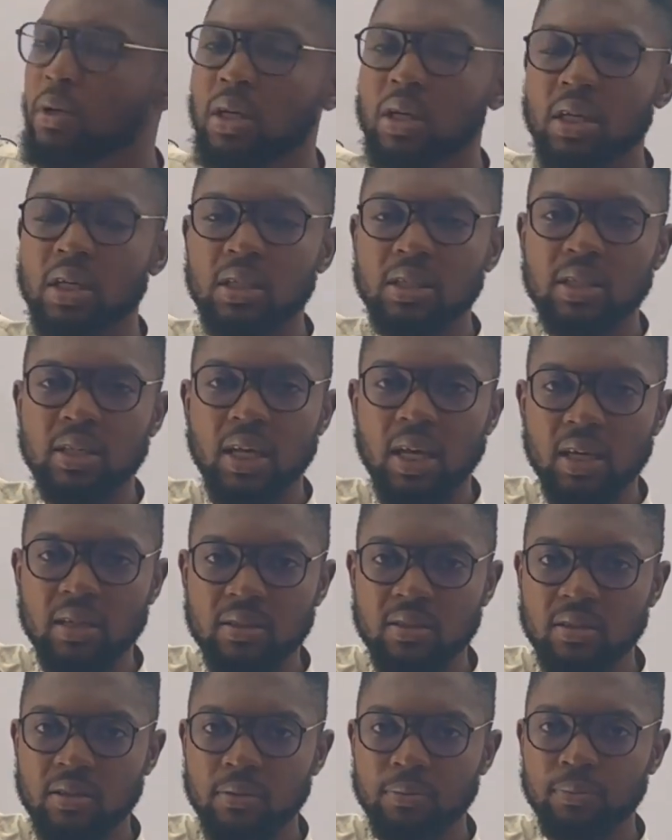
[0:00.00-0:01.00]
be in
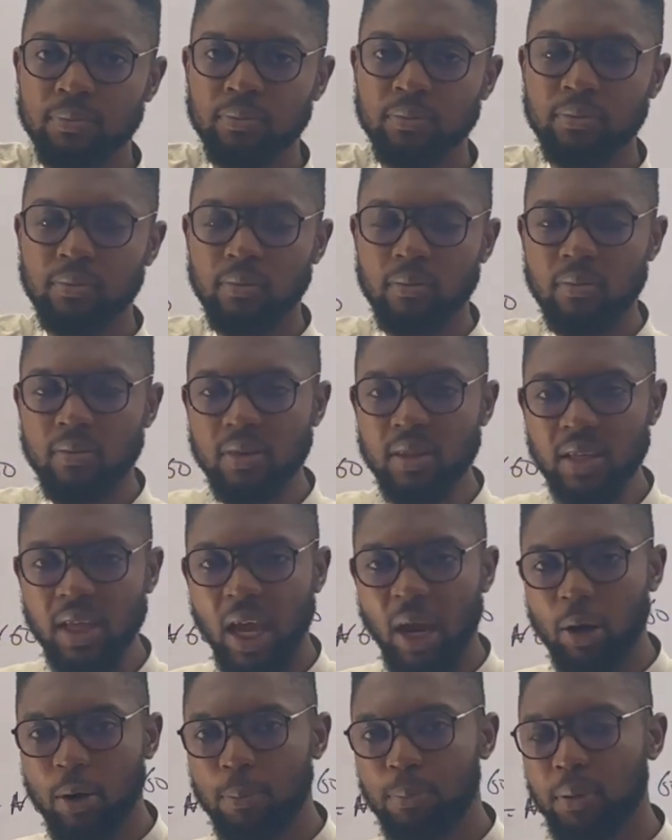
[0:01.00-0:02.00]
years.
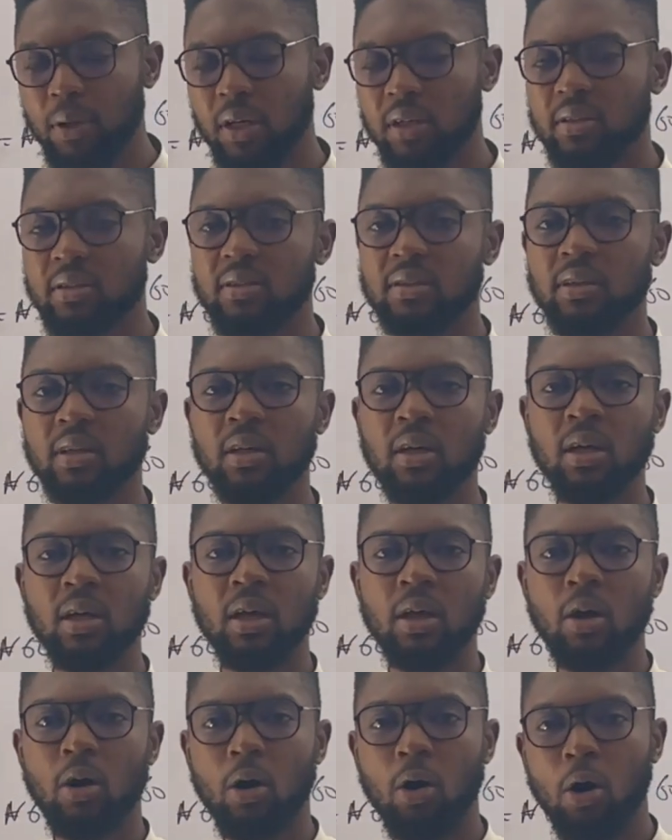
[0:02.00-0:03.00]
I repeat,
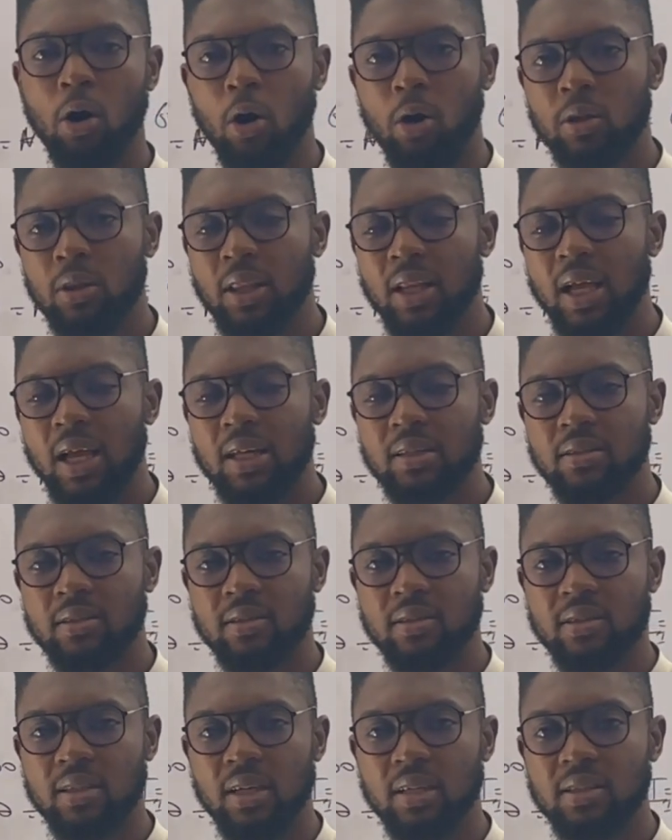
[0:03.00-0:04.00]

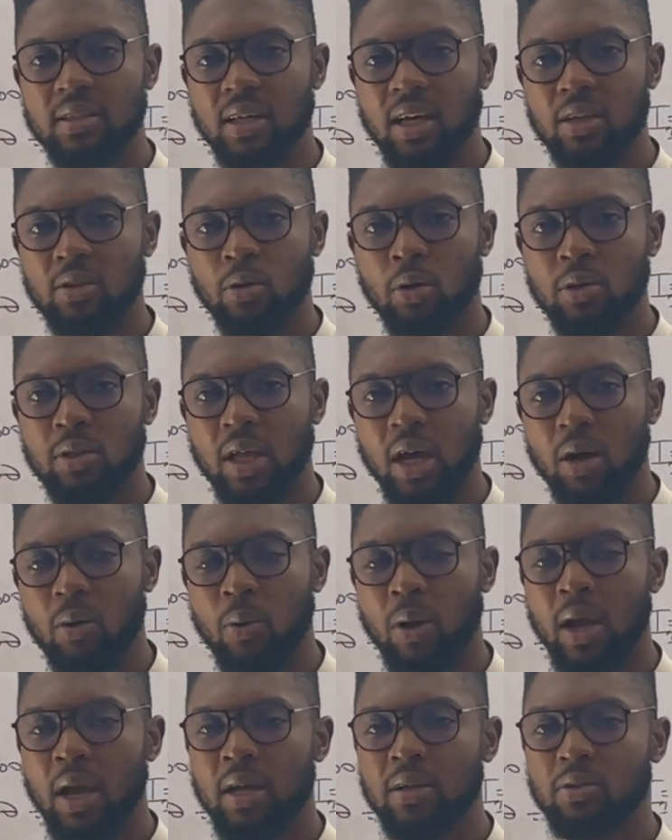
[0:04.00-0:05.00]
unless stated
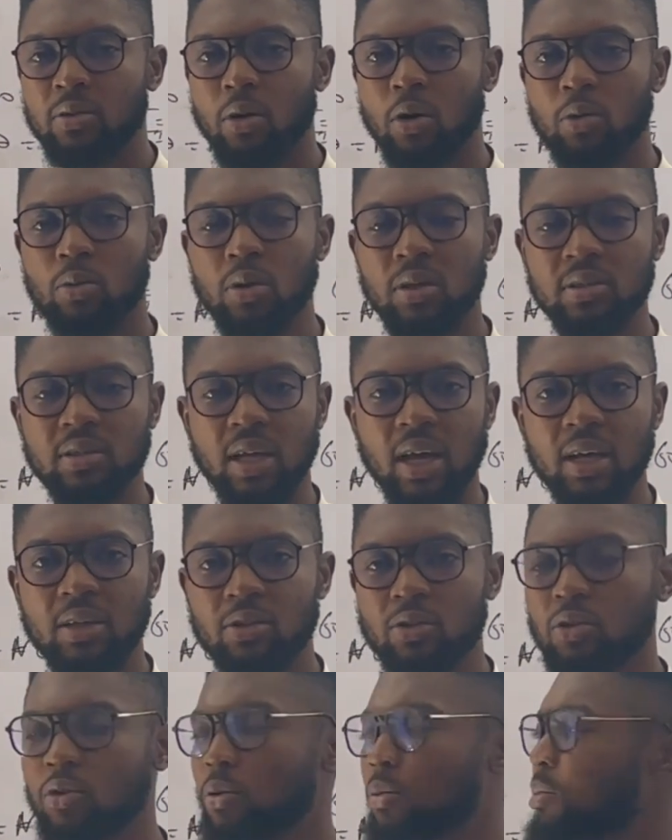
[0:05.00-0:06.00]
otherwise, always
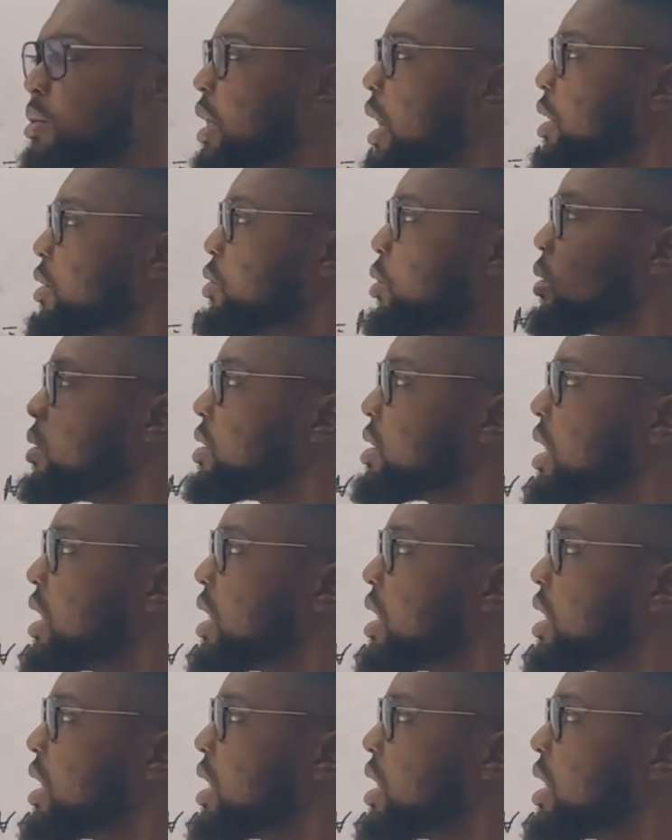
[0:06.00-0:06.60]
assume that your